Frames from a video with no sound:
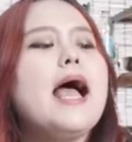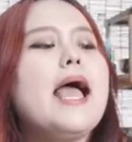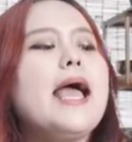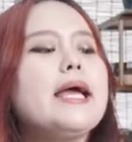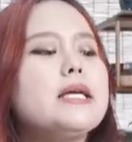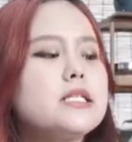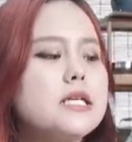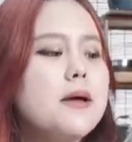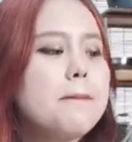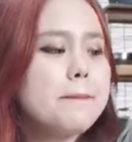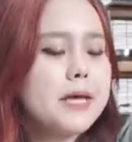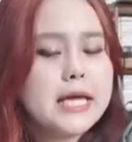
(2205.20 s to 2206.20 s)

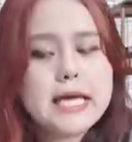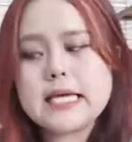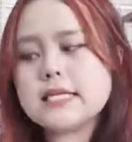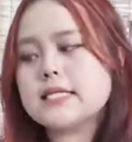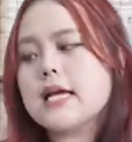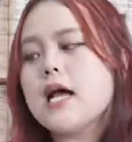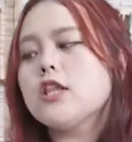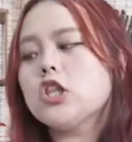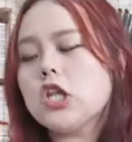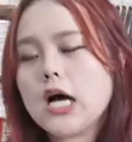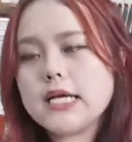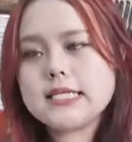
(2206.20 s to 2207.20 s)
eight-piece
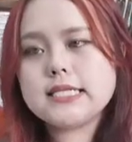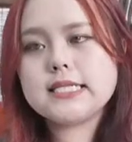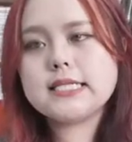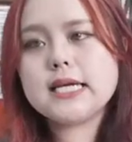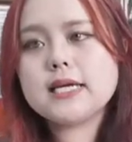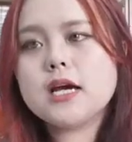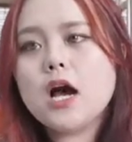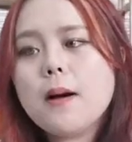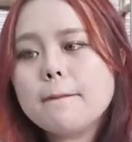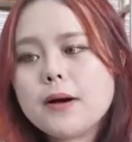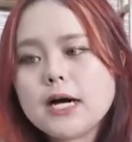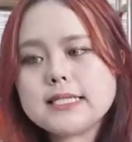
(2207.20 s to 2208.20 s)
non-stick
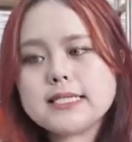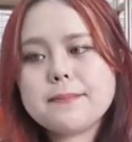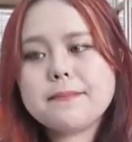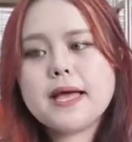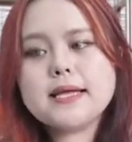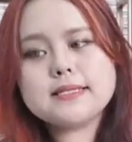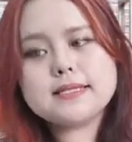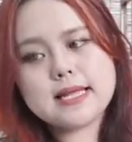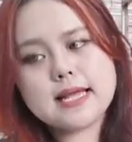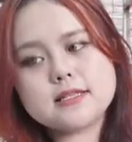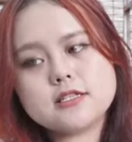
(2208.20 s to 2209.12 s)
pots and pans set.